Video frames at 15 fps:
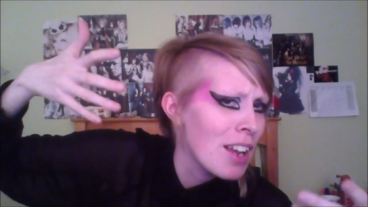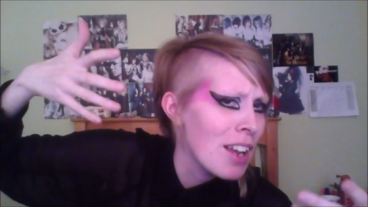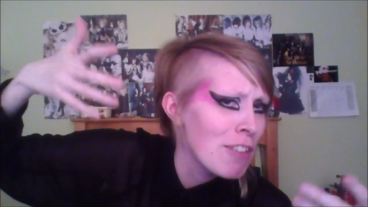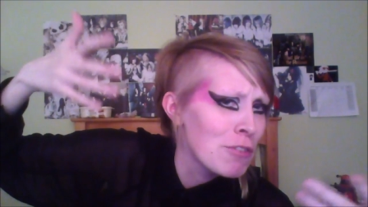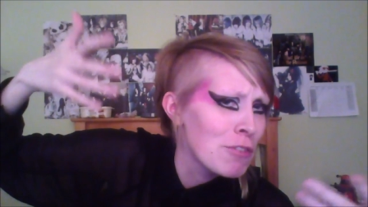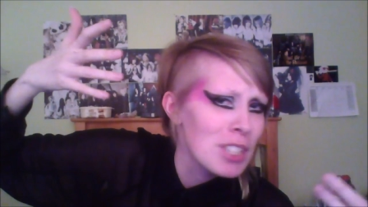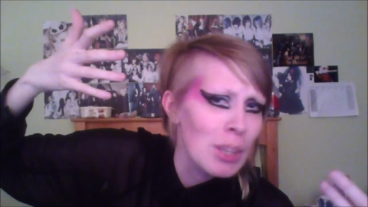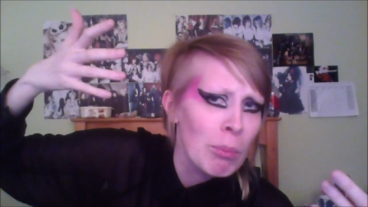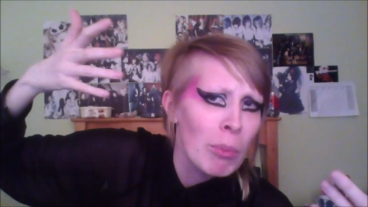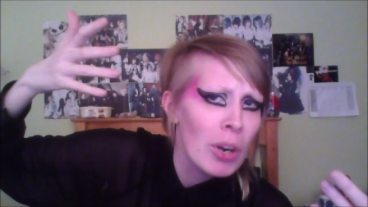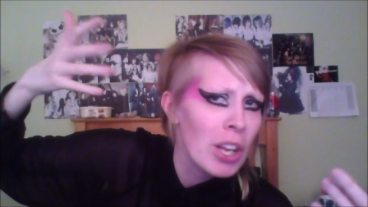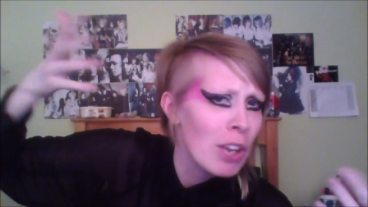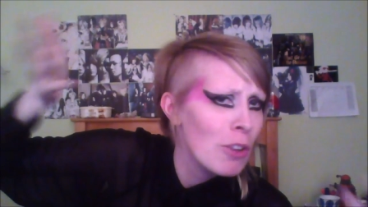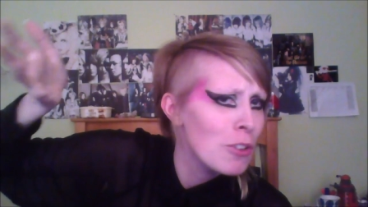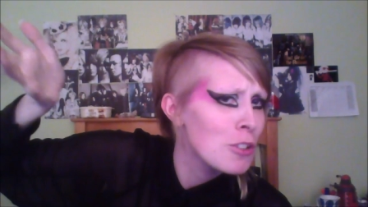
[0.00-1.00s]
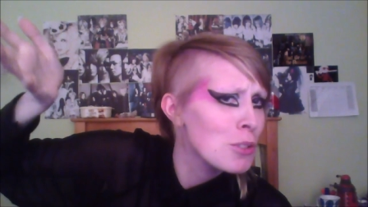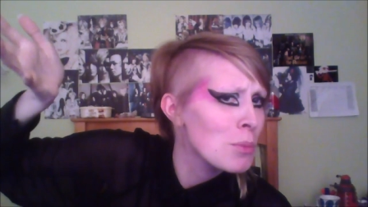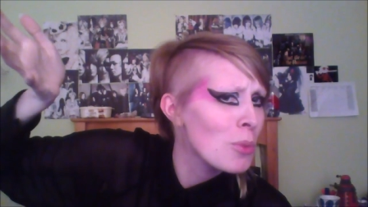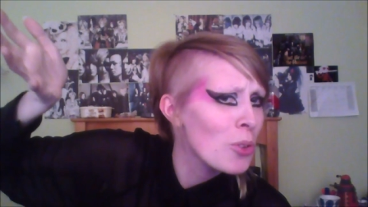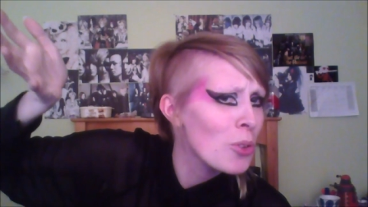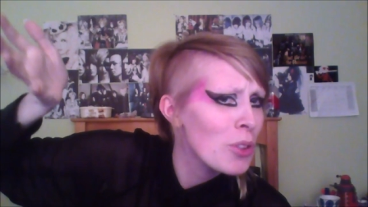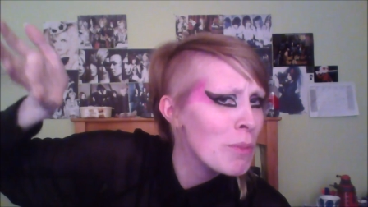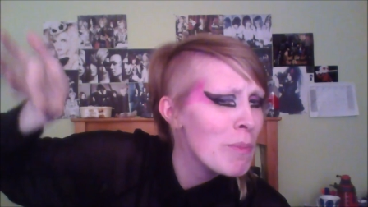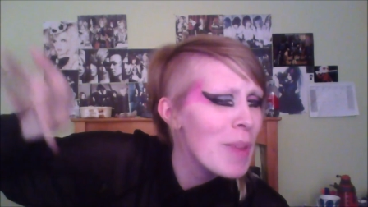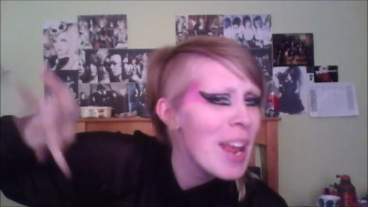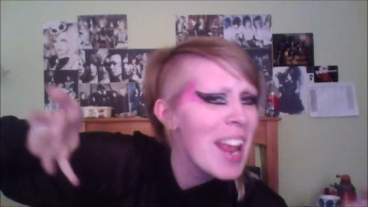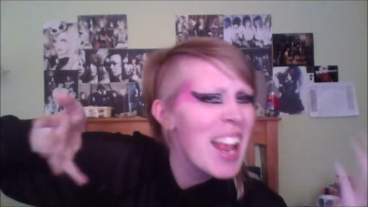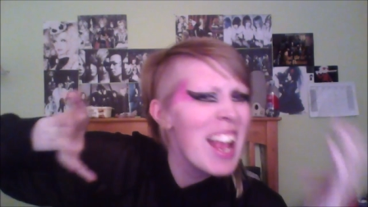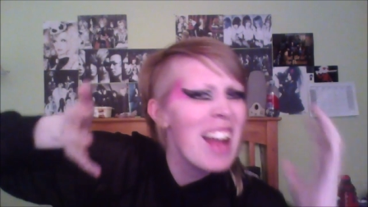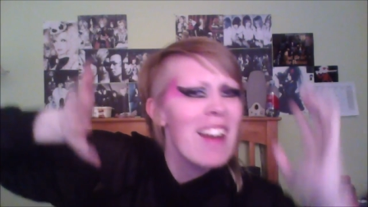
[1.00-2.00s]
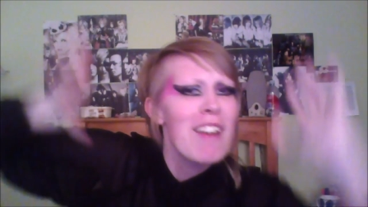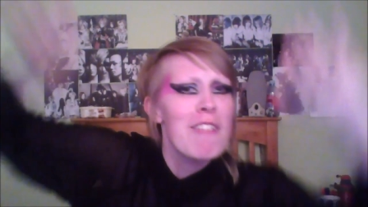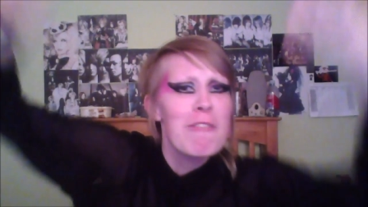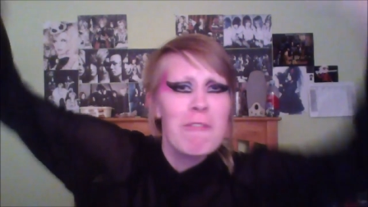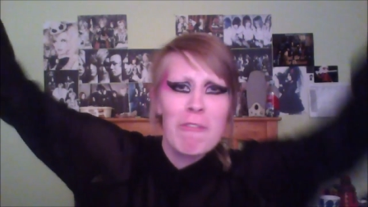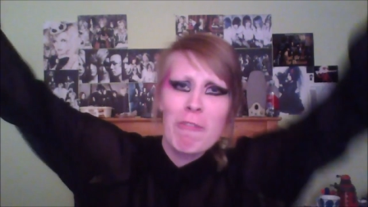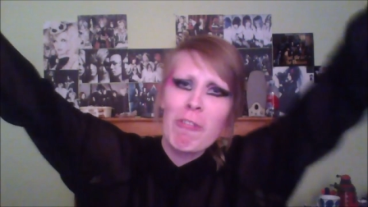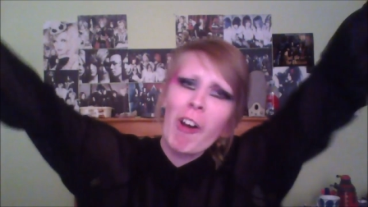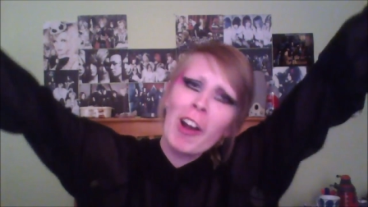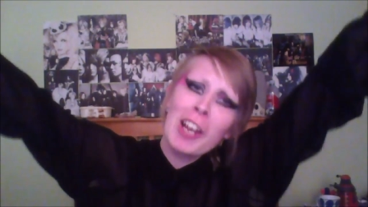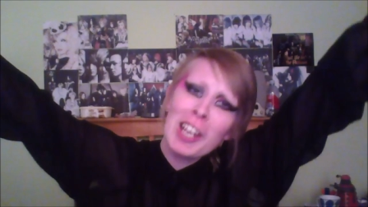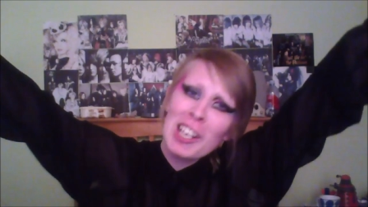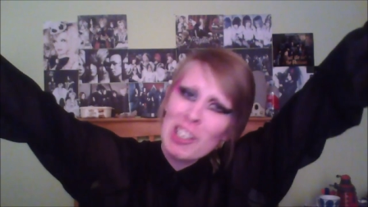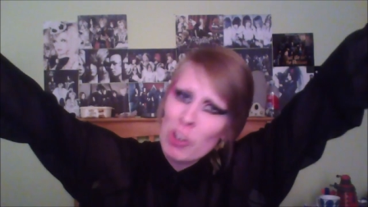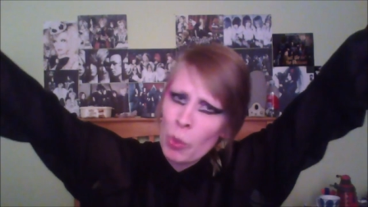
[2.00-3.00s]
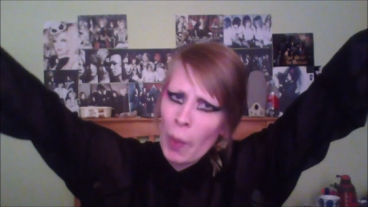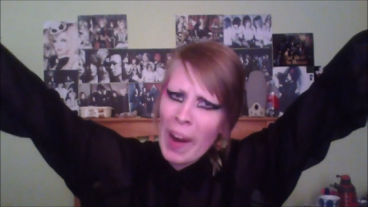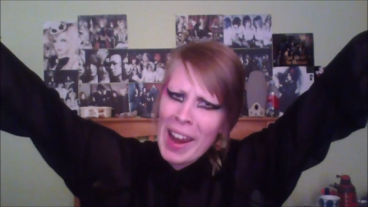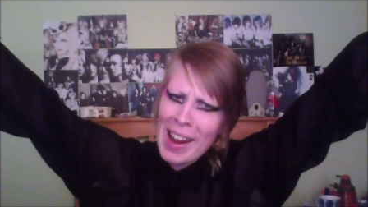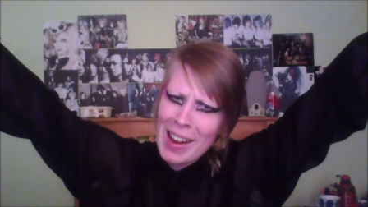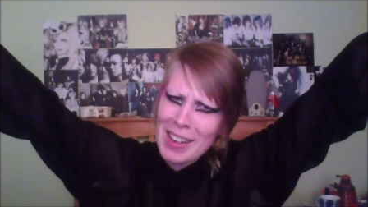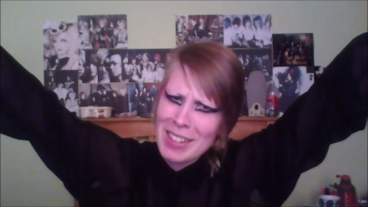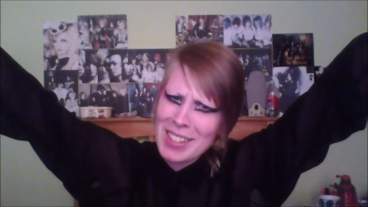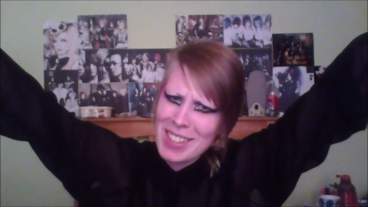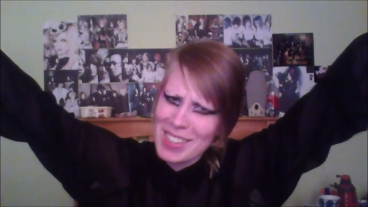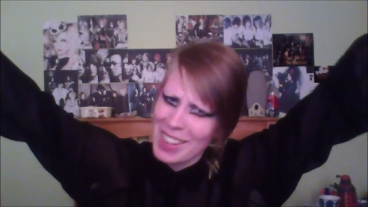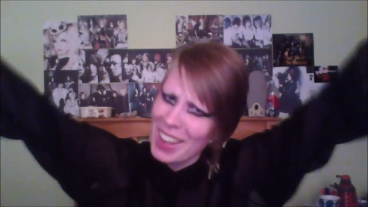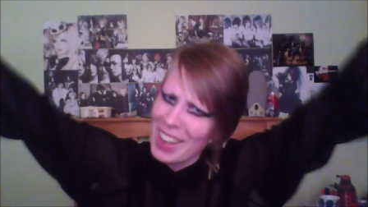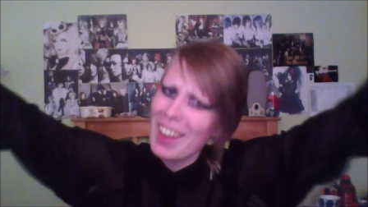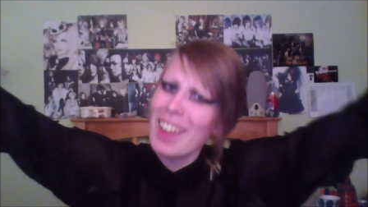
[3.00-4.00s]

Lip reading: If somebody earns more than me, fucking great.